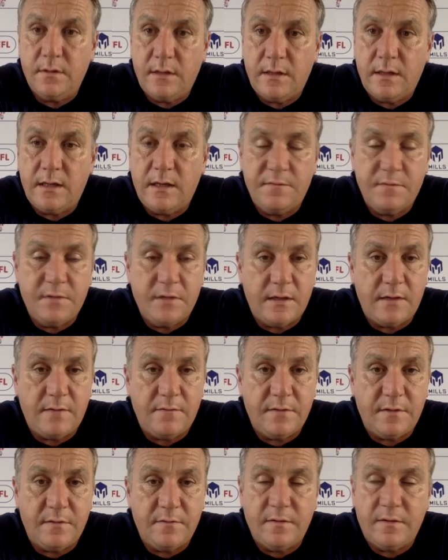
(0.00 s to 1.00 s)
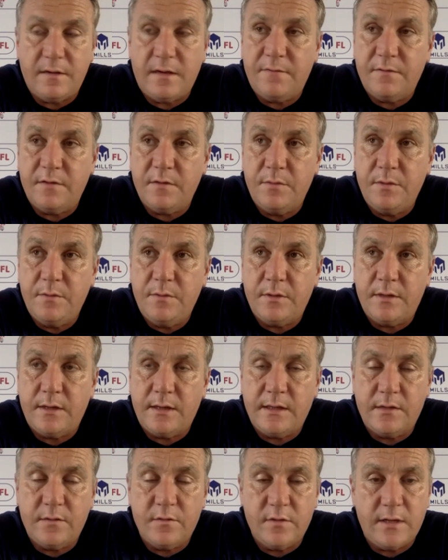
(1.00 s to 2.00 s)
I've got people that I
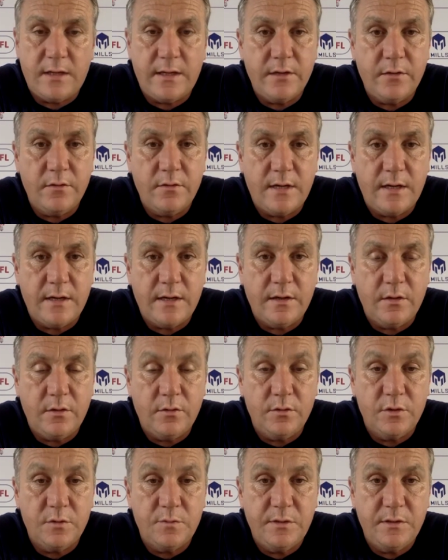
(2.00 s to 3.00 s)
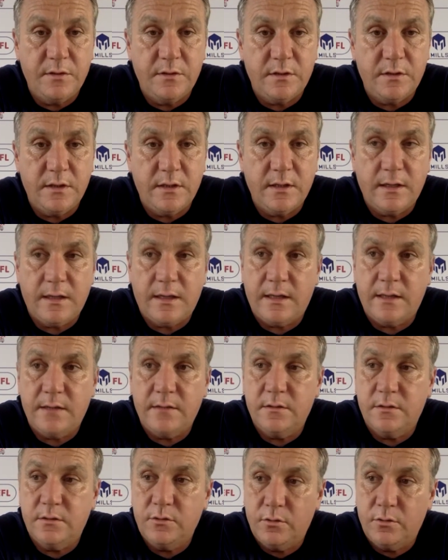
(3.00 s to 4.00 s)
can rely on that I can go and speak to
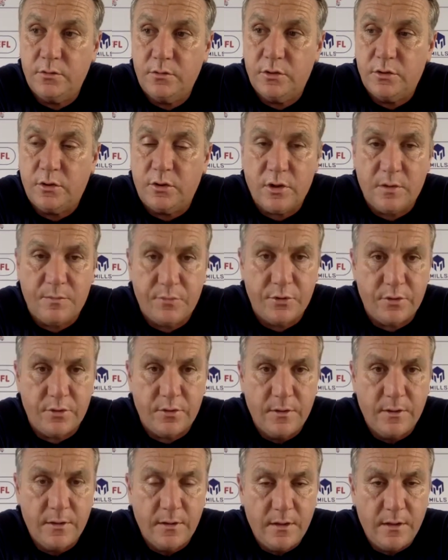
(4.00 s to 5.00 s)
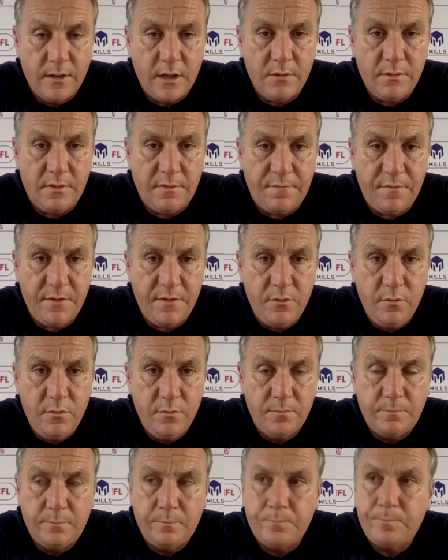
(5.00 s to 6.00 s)
and go and talk about how I
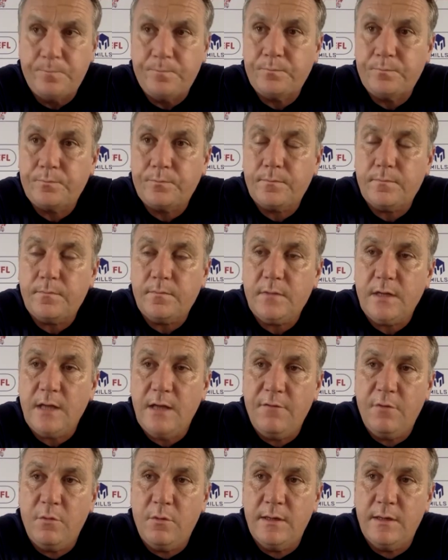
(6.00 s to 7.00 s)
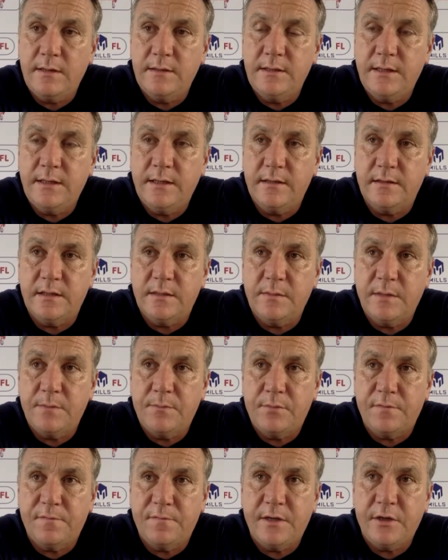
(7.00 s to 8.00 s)
feel. If I want to take it to a more
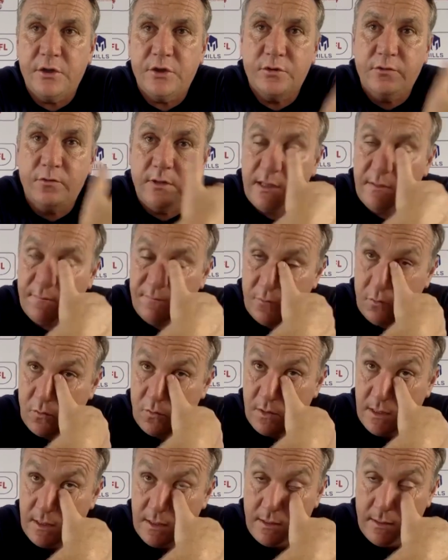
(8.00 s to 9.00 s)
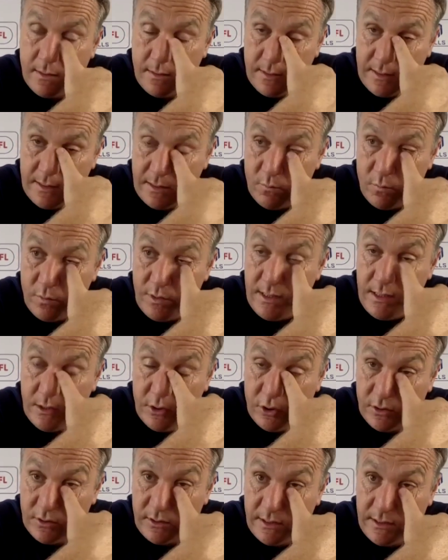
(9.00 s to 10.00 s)
professional level, then we,
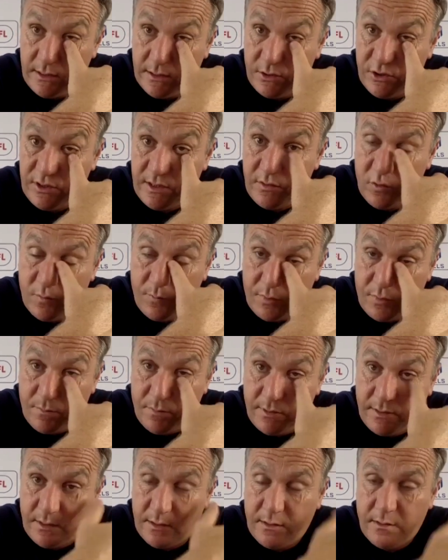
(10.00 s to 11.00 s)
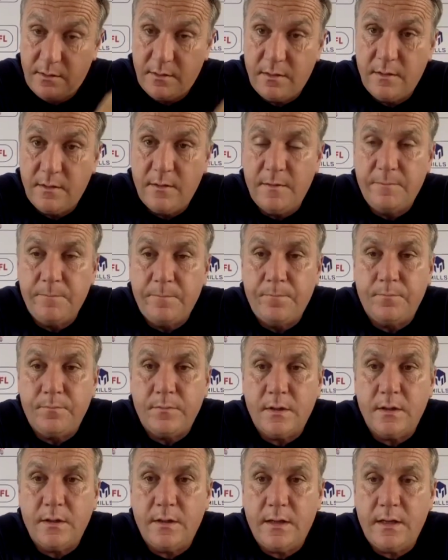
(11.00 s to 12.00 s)
just like the general public,
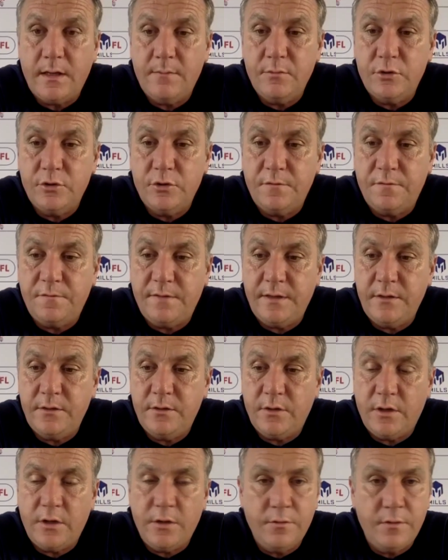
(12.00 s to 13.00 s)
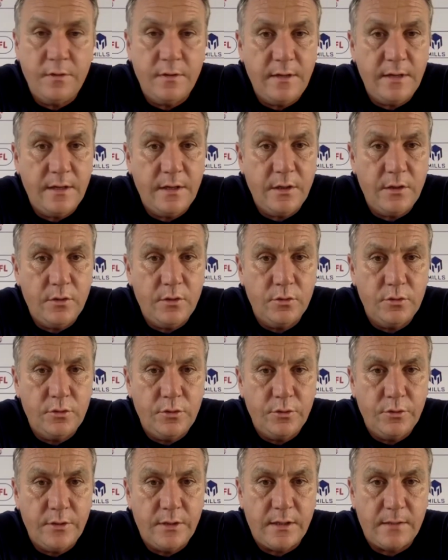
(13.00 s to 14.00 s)
should find out how that they can go and
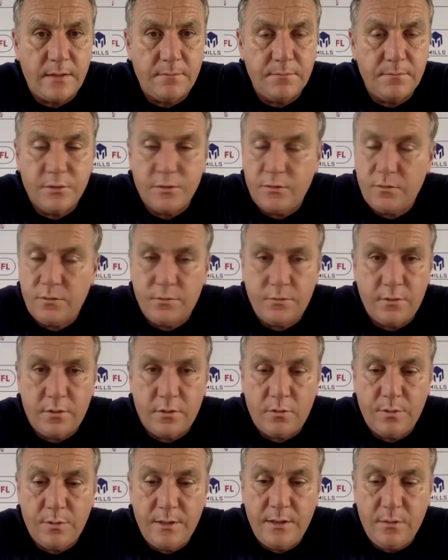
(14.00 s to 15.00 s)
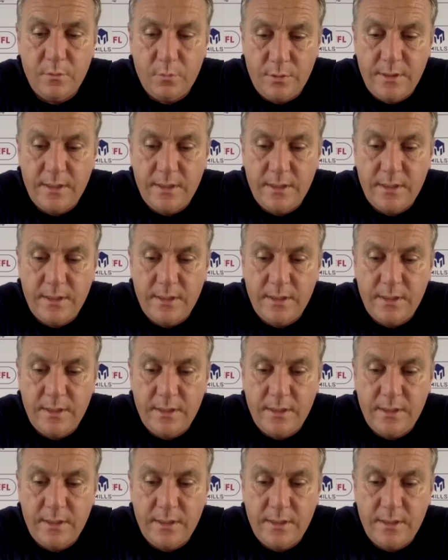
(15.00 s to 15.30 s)
do that. So, no, we